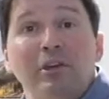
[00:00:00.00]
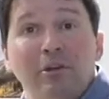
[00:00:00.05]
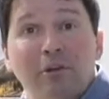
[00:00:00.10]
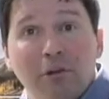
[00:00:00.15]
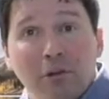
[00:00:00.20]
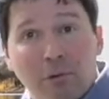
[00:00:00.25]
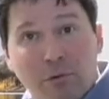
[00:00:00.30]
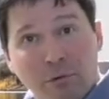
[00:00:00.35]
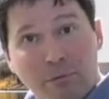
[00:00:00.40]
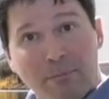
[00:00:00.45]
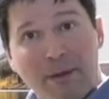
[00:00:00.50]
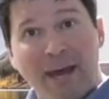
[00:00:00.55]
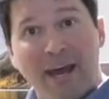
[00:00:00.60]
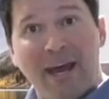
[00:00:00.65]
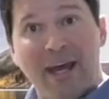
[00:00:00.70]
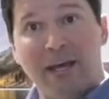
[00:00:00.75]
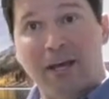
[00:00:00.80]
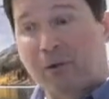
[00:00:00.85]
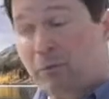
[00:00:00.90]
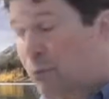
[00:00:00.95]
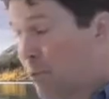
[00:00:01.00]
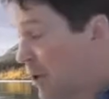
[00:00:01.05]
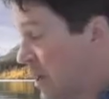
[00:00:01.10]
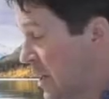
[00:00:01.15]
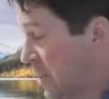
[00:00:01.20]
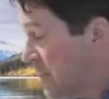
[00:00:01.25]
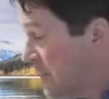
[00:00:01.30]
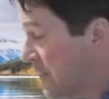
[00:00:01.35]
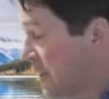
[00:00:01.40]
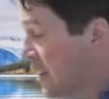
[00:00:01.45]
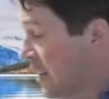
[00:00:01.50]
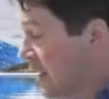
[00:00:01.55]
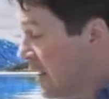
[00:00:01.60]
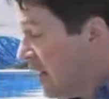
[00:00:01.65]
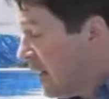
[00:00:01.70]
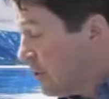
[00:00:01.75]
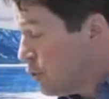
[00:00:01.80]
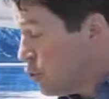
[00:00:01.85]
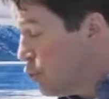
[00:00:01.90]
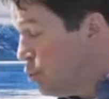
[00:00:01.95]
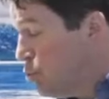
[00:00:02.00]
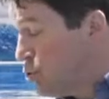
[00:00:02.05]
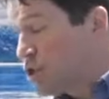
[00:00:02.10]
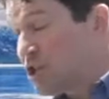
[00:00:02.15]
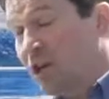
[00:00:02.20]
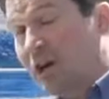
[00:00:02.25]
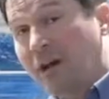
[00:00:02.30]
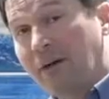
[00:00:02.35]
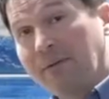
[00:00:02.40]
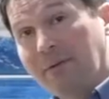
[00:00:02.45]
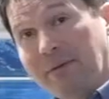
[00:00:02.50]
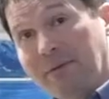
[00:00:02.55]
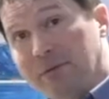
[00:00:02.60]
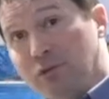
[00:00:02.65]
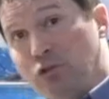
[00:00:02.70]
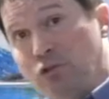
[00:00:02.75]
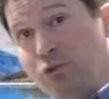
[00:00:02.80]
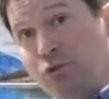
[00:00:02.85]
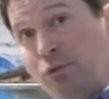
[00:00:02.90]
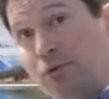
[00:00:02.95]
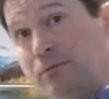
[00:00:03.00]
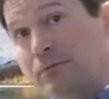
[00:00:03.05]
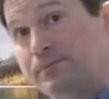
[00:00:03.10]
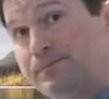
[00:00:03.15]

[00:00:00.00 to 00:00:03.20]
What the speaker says: your lower back with too soft of a shoe.